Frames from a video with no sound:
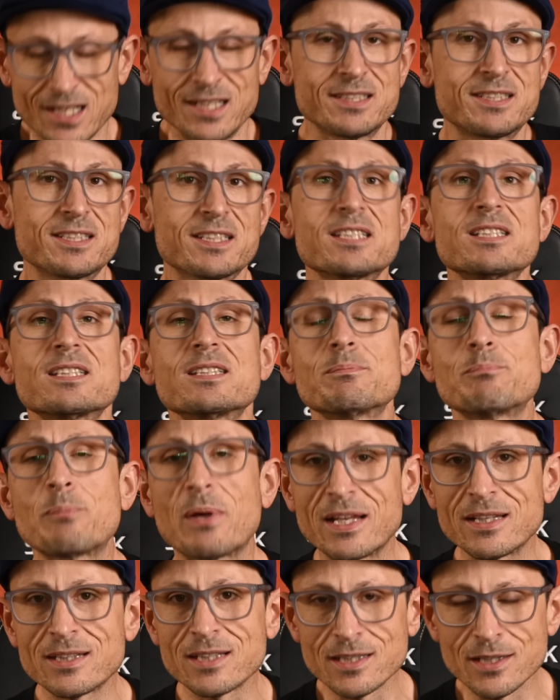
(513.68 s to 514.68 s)
just
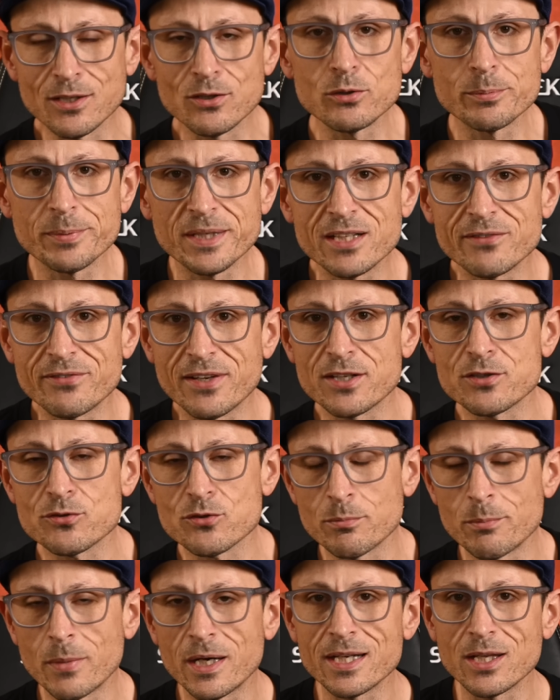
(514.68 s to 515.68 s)
spend a little bit of
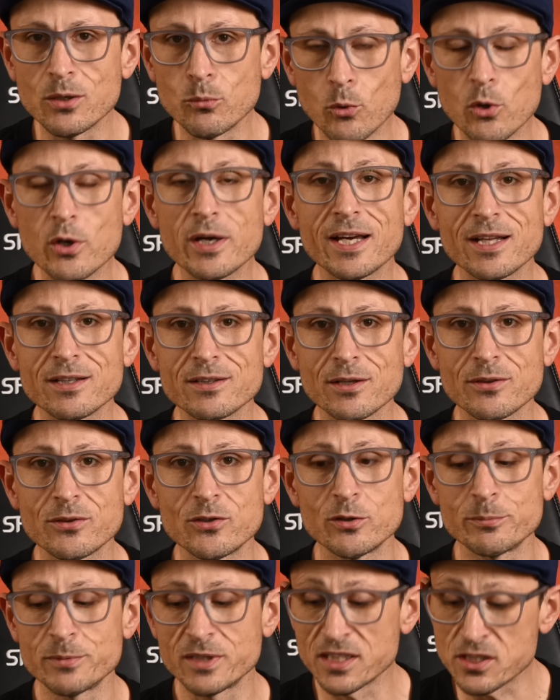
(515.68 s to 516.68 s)
extra money, work out the
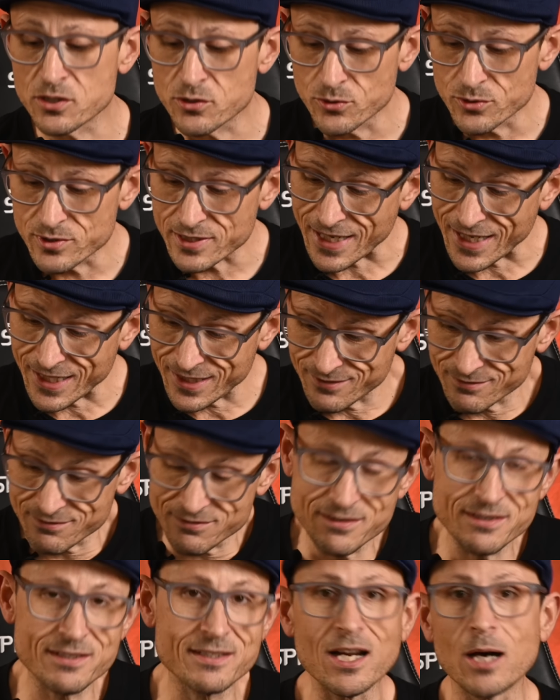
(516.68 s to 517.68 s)
thermal issues and
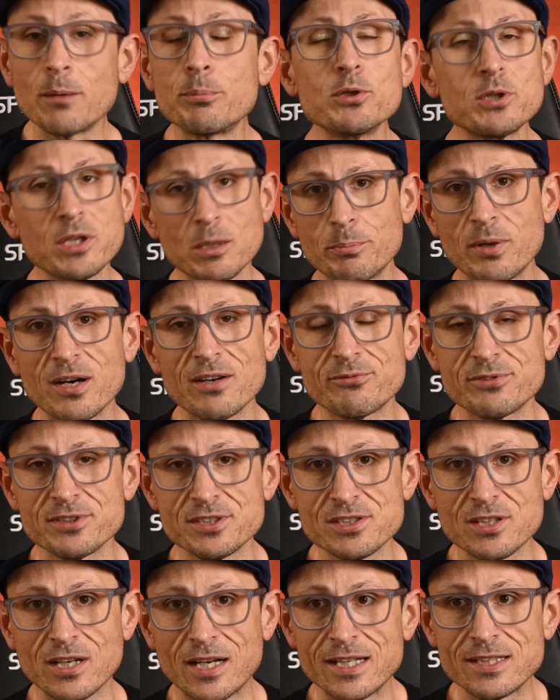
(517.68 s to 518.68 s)
double the buffer
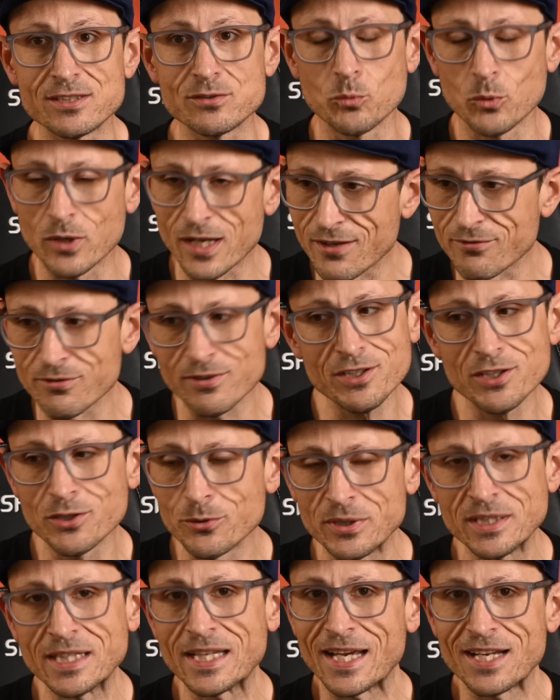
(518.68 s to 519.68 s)
size. Whatever
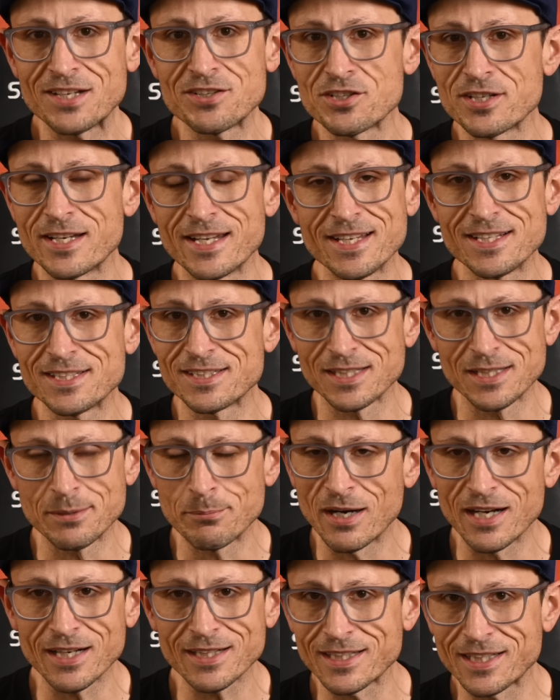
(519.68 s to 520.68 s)
you and the engineers and the
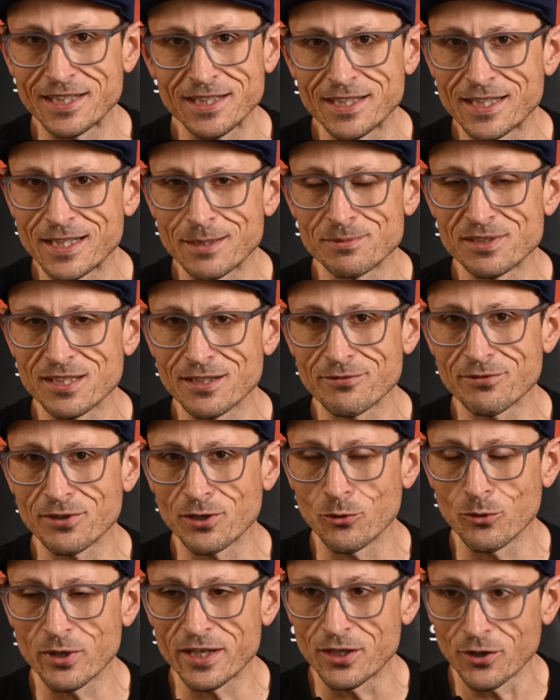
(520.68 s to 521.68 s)
marketing teams have
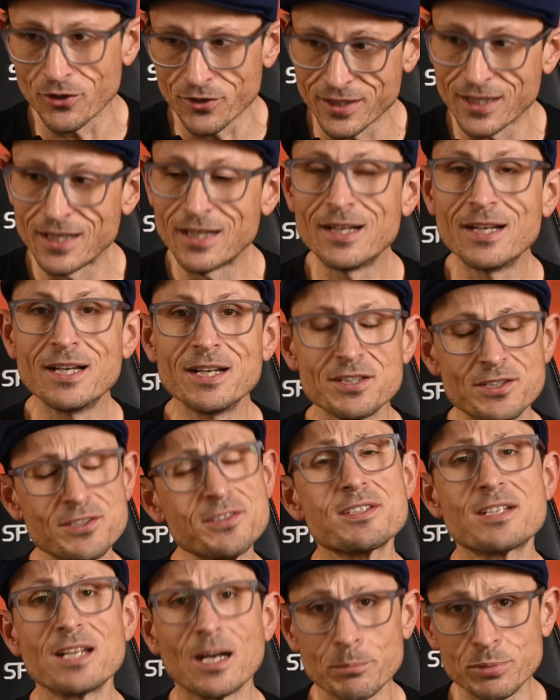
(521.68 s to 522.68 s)
agreed on,
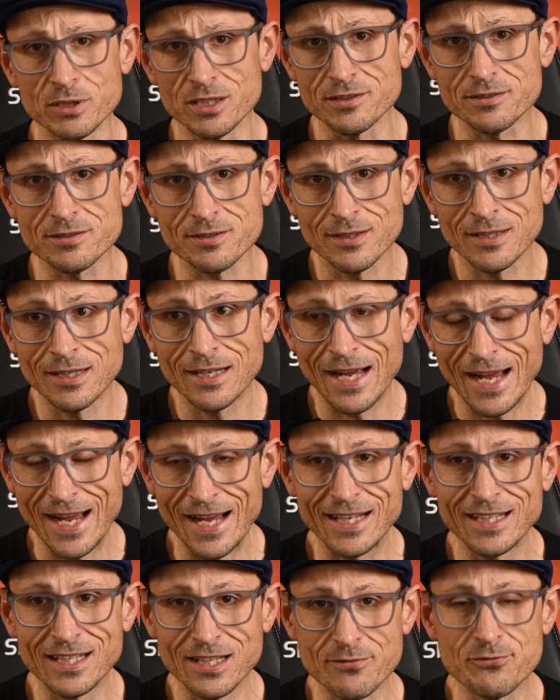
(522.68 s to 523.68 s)
just double it.
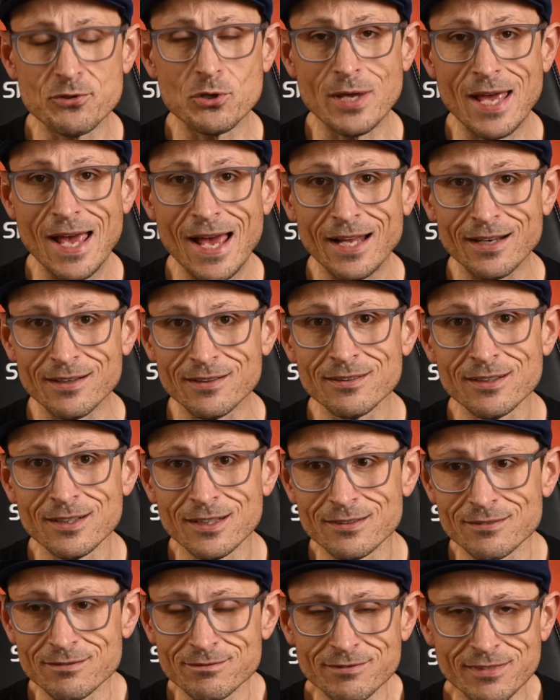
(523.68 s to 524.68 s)
And if you can,
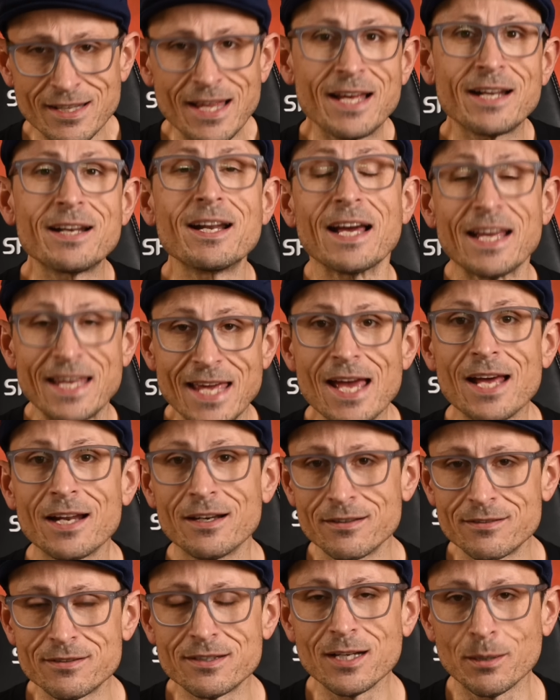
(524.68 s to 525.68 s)
then
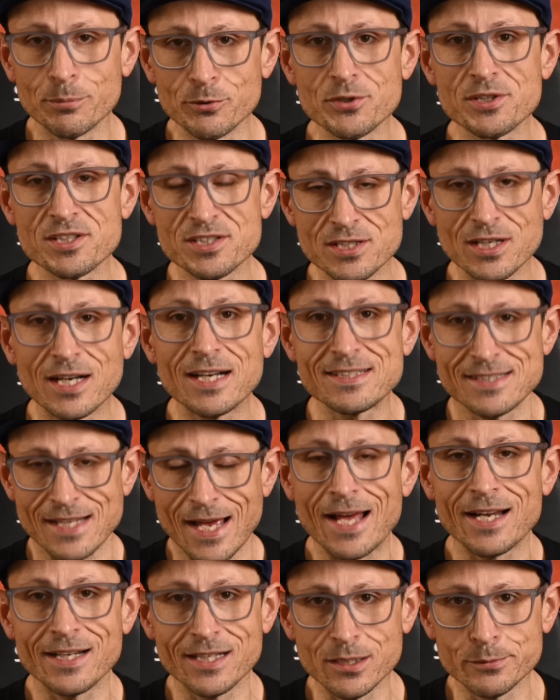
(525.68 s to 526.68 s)
again, double the size
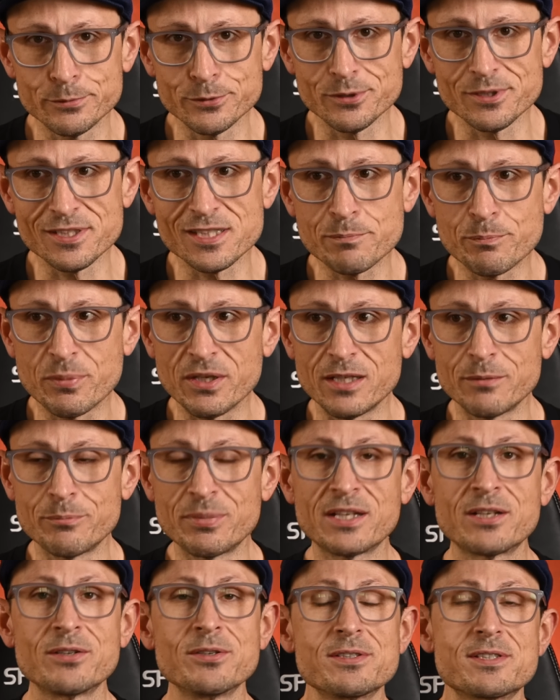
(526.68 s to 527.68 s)
and double the speed
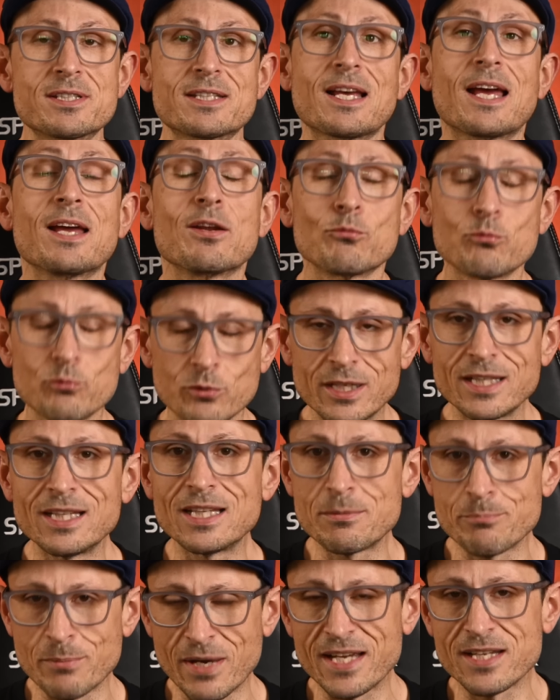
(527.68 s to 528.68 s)
because it
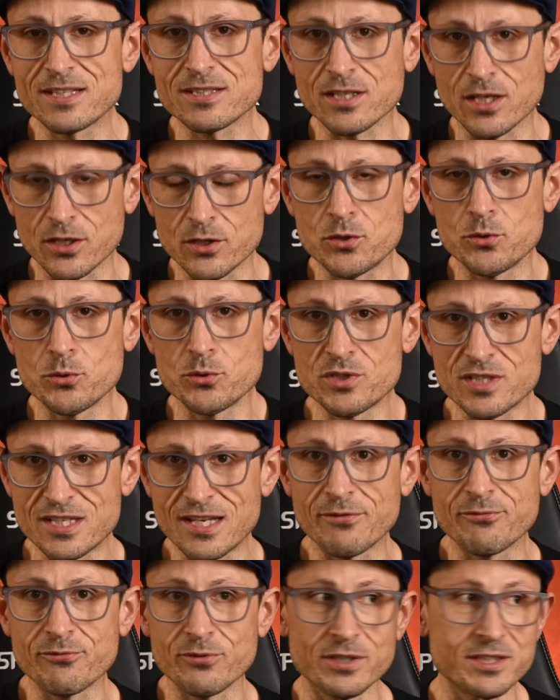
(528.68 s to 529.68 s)
really makes a huge
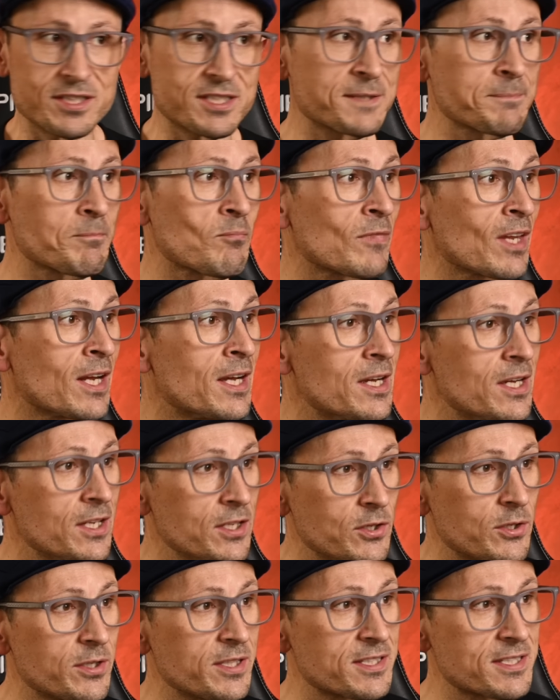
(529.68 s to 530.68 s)
difference
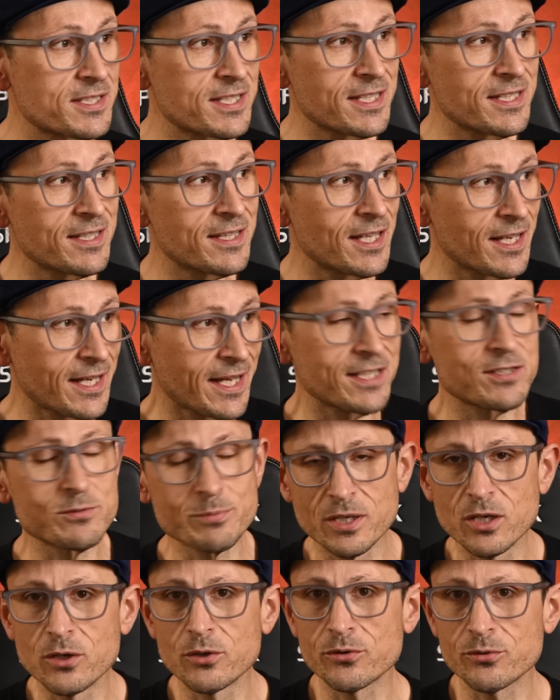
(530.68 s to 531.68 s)
you can see that as
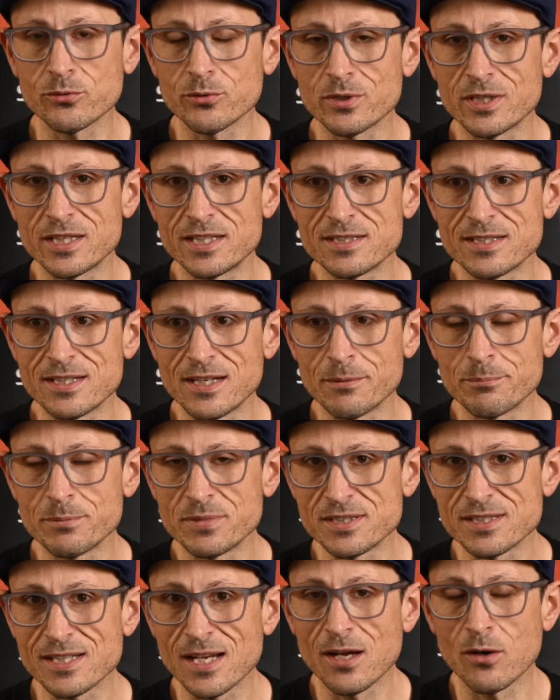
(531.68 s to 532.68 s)
we go through these
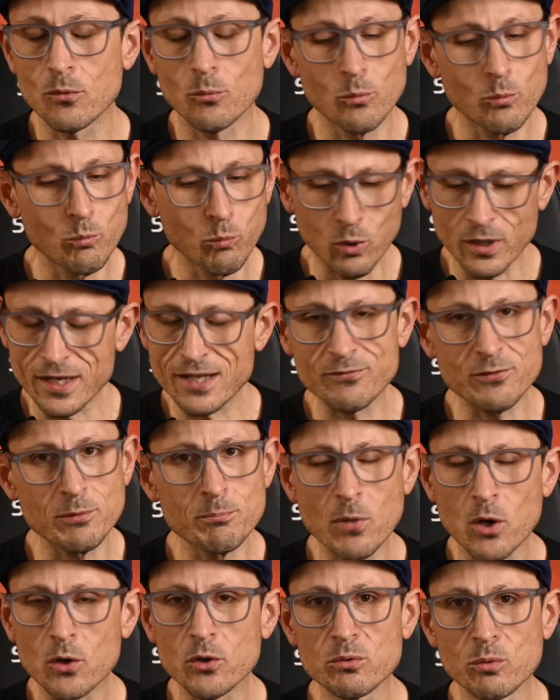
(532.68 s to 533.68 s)
numbers, whatever
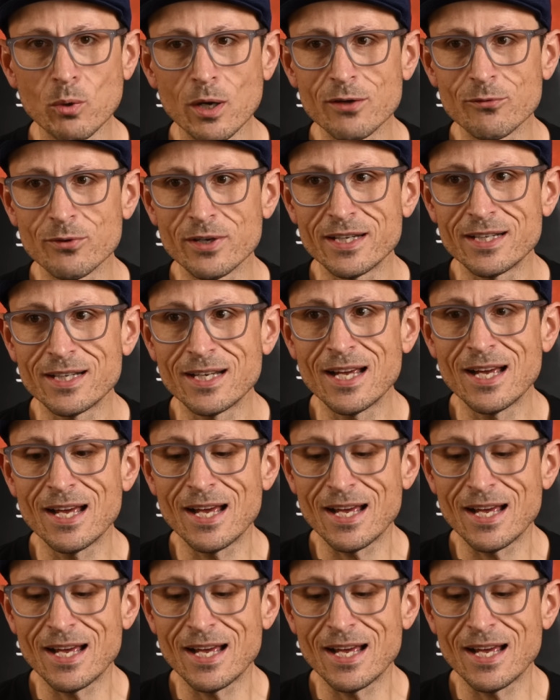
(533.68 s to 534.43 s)
mode we're in,